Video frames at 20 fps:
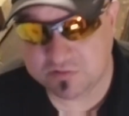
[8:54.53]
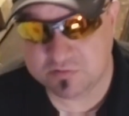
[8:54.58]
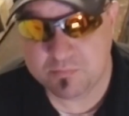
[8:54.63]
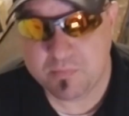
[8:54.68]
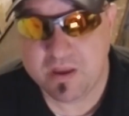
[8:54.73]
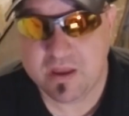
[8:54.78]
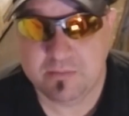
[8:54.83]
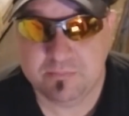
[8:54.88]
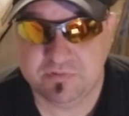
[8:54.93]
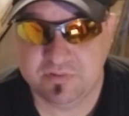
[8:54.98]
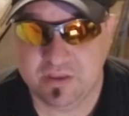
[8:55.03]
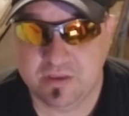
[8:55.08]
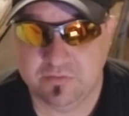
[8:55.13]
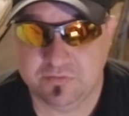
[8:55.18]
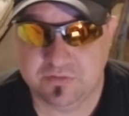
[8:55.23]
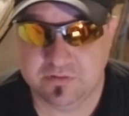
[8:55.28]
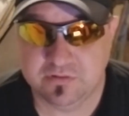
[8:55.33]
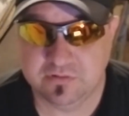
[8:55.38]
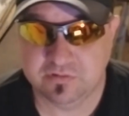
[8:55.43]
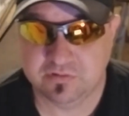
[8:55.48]
maps out
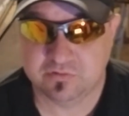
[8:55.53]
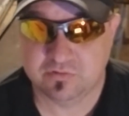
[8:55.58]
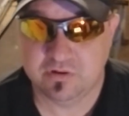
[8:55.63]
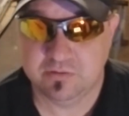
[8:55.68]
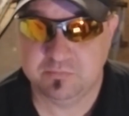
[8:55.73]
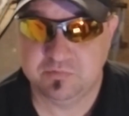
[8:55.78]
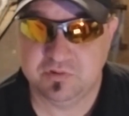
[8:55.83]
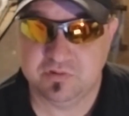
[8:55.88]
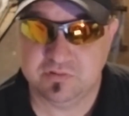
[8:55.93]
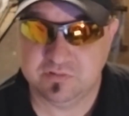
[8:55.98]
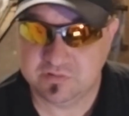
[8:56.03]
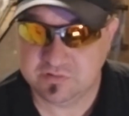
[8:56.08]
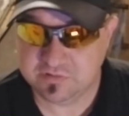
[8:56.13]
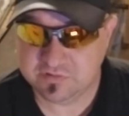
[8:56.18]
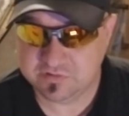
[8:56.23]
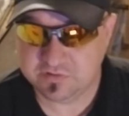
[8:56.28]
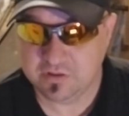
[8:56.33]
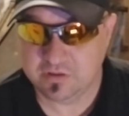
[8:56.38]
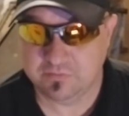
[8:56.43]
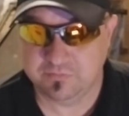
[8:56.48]
the descriptions and
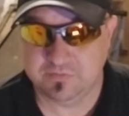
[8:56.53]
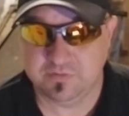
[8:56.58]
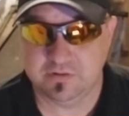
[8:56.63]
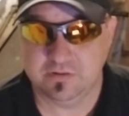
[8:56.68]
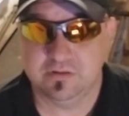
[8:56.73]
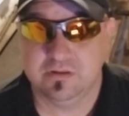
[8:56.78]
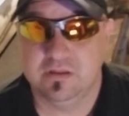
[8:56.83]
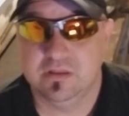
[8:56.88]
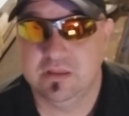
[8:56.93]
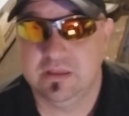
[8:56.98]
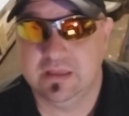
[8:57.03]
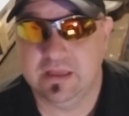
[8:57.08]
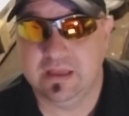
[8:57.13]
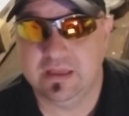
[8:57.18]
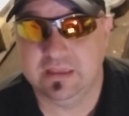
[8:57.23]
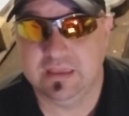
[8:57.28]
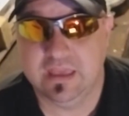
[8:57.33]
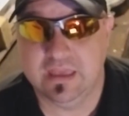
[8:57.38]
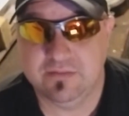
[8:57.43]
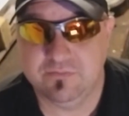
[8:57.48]
stuff that I
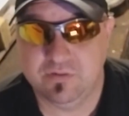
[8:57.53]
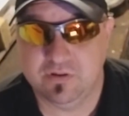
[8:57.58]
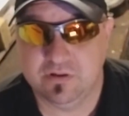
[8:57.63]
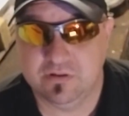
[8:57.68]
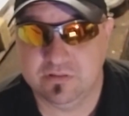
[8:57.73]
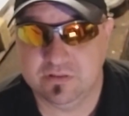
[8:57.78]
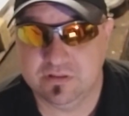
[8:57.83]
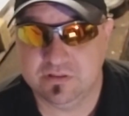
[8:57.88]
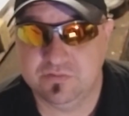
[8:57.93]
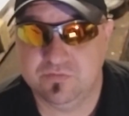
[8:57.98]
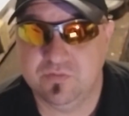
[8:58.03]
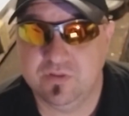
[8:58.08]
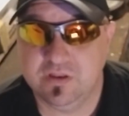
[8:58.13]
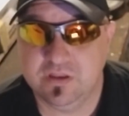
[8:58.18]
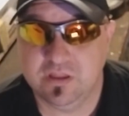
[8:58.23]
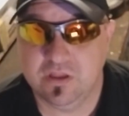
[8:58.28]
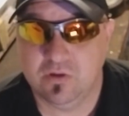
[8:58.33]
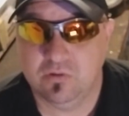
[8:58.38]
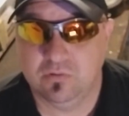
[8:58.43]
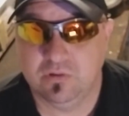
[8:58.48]
gave here in this
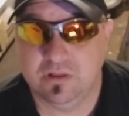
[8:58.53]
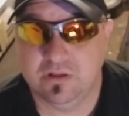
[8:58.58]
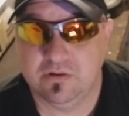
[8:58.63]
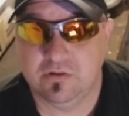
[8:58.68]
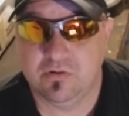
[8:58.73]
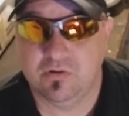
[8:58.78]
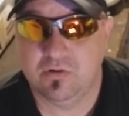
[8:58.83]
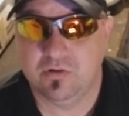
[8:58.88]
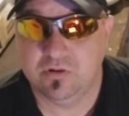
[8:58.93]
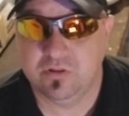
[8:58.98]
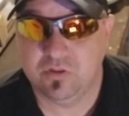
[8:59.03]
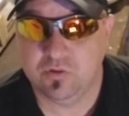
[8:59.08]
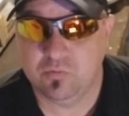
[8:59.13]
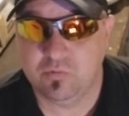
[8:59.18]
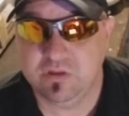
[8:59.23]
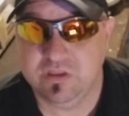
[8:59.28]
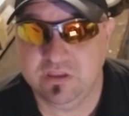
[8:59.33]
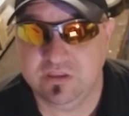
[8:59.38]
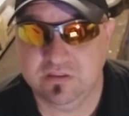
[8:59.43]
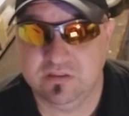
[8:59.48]
video later on in the
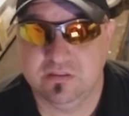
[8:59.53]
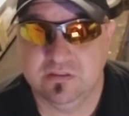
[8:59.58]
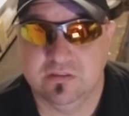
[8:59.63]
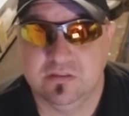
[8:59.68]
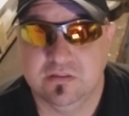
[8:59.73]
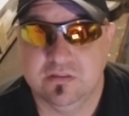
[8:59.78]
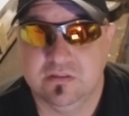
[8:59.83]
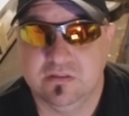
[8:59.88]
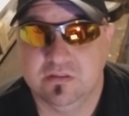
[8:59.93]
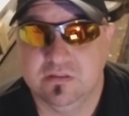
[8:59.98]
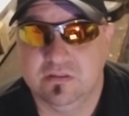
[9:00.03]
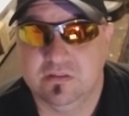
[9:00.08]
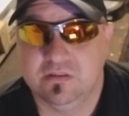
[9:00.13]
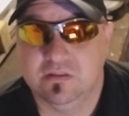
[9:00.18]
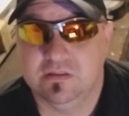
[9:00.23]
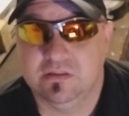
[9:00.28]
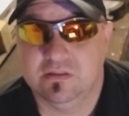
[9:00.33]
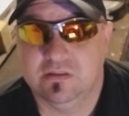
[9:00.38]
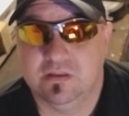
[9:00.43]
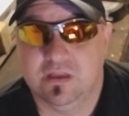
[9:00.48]
week
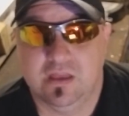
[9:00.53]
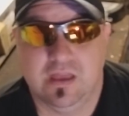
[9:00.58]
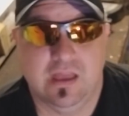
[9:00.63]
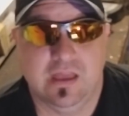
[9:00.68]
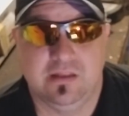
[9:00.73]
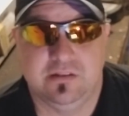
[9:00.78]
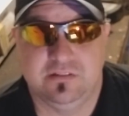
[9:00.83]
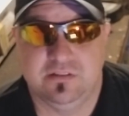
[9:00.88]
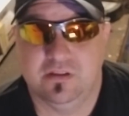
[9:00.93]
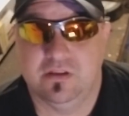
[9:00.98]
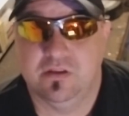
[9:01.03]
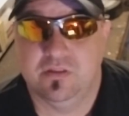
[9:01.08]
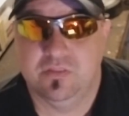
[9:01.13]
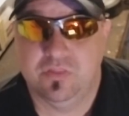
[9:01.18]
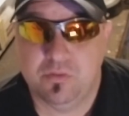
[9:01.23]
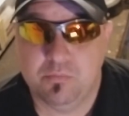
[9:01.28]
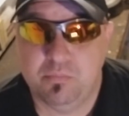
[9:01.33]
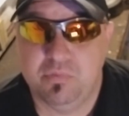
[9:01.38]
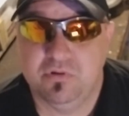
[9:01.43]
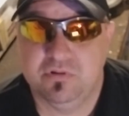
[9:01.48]
at
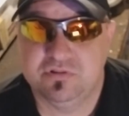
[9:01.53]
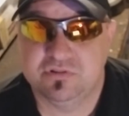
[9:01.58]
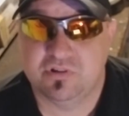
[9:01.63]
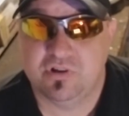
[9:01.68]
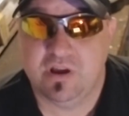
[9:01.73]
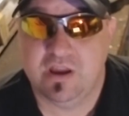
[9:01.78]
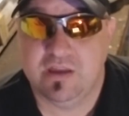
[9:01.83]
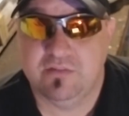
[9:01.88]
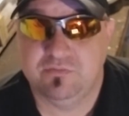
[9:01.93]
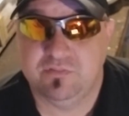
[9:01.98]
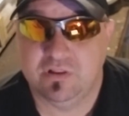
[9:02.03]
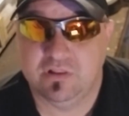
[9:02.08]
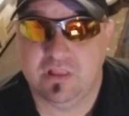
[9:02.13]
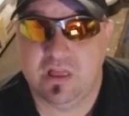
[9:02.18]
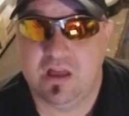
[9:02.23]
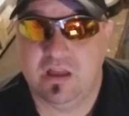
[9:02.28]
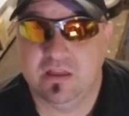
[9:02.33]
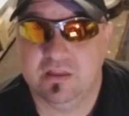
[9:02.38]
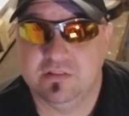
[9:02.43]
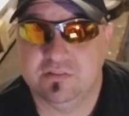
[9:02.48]

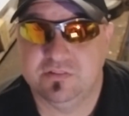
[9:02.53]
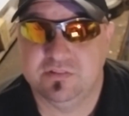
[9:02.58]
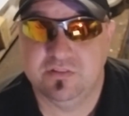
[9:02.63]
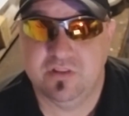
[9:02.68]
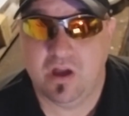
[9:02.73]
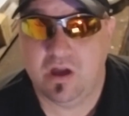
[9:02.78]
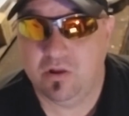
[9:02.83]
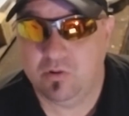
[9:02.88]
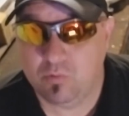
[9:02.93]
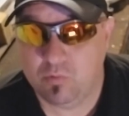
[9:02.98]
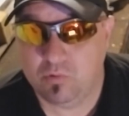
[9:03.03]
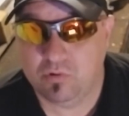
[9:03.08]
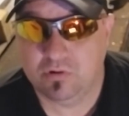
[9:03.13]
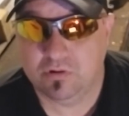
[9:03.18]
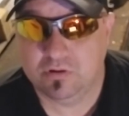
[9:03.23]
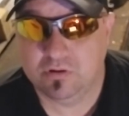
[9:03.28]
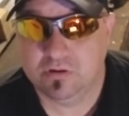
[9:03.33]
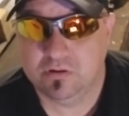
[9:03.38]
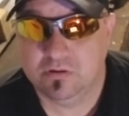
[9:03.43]
thebushcraftalliance.org.